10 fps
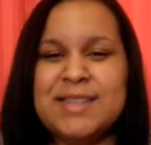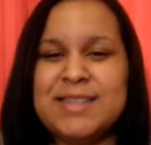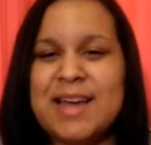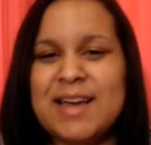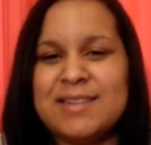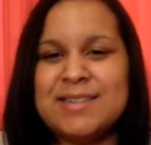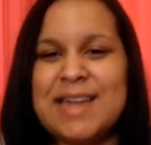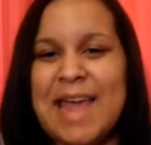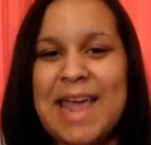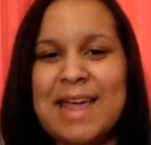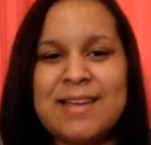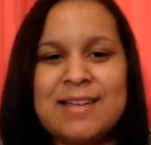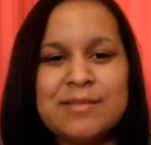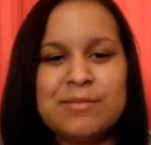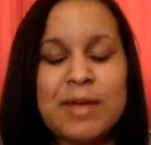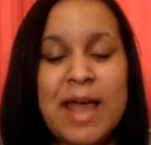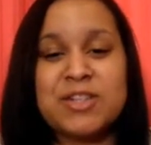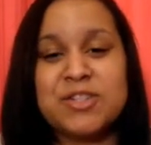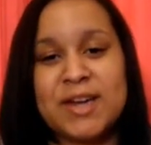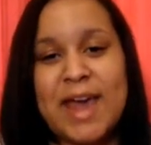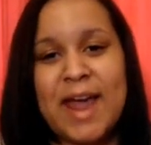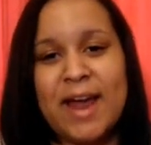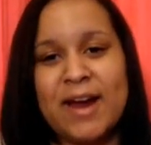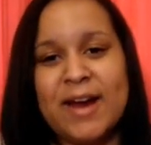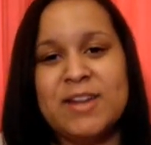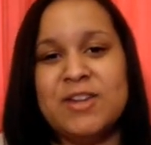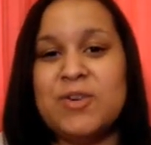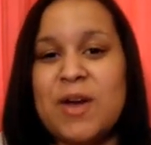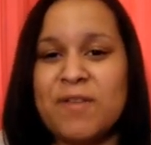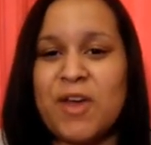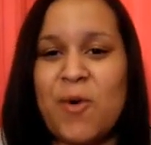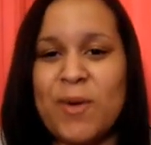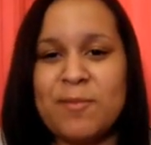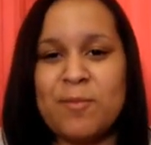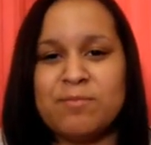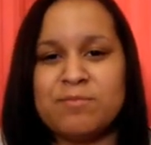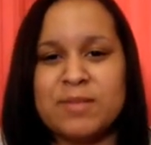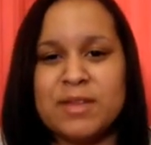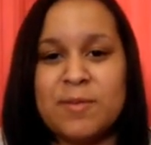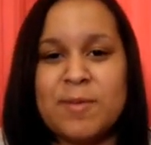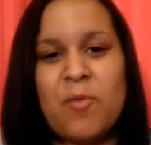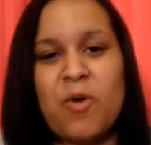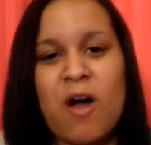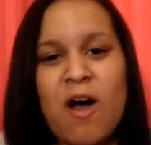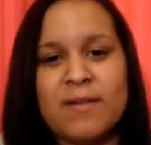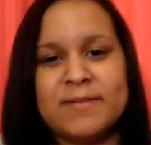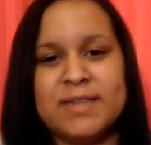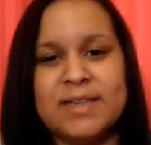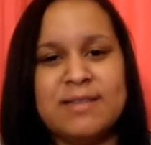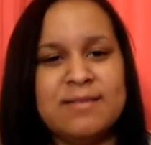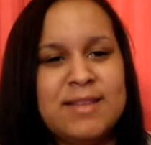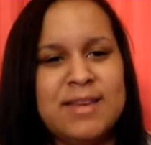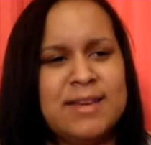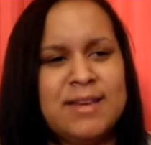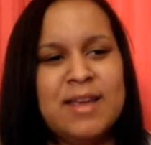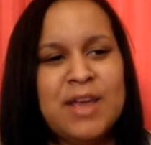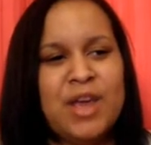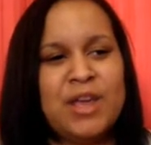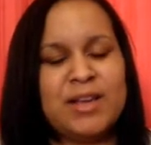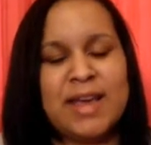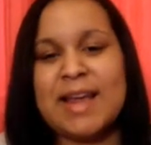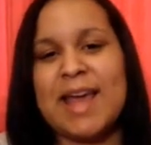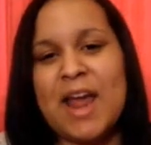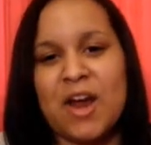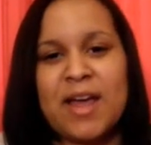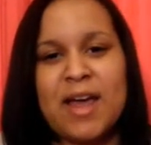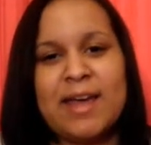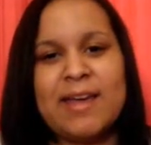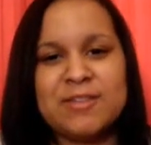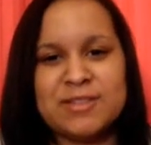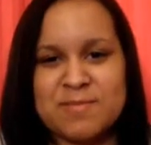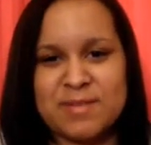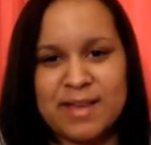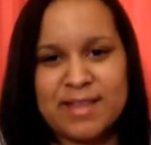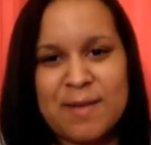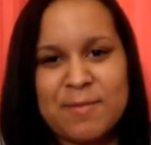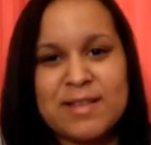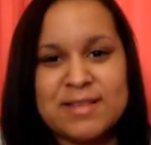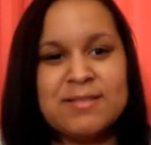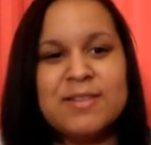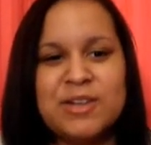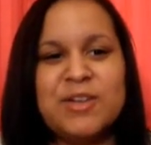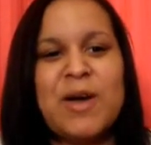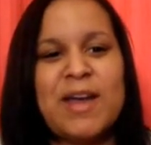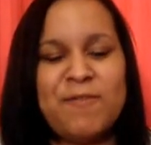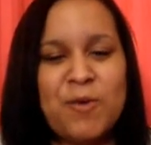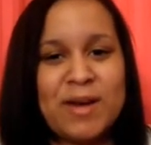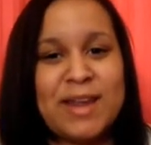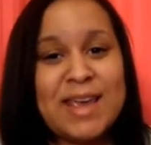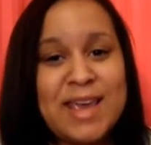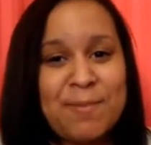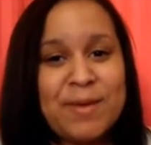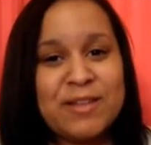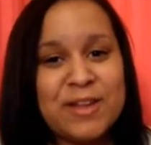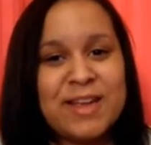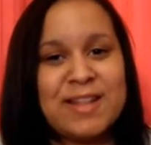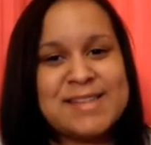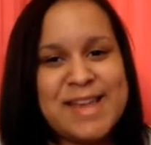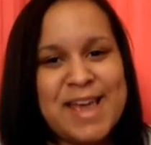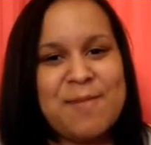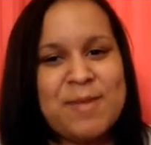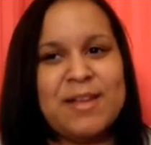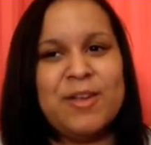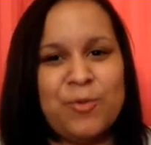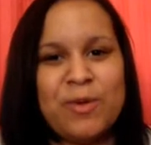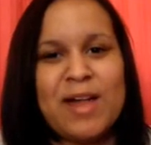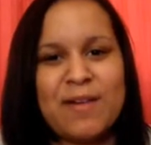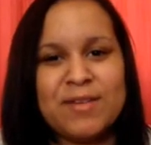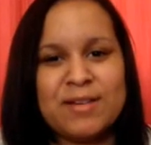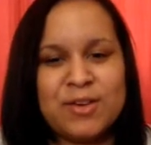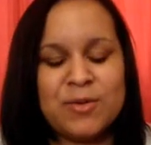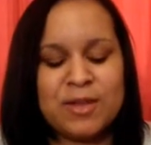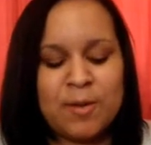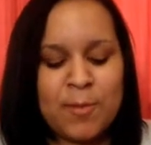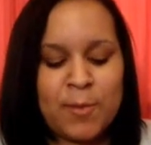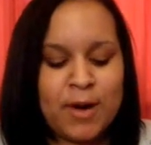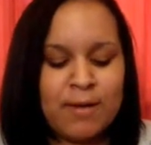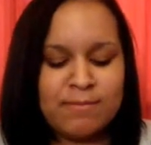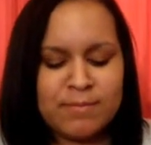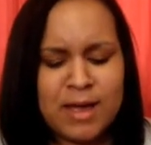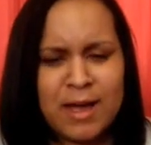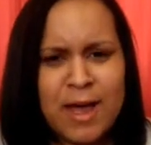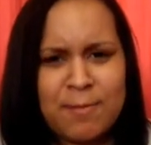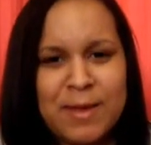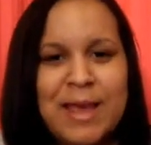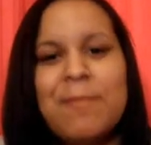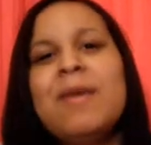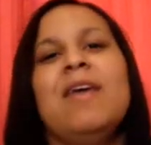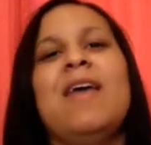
it does take extra care, and you do have to go in a little bit more often than getting a haircut or something like that, because you do, if you want to keep it looking the same, you will have to do a little bit more upkeep.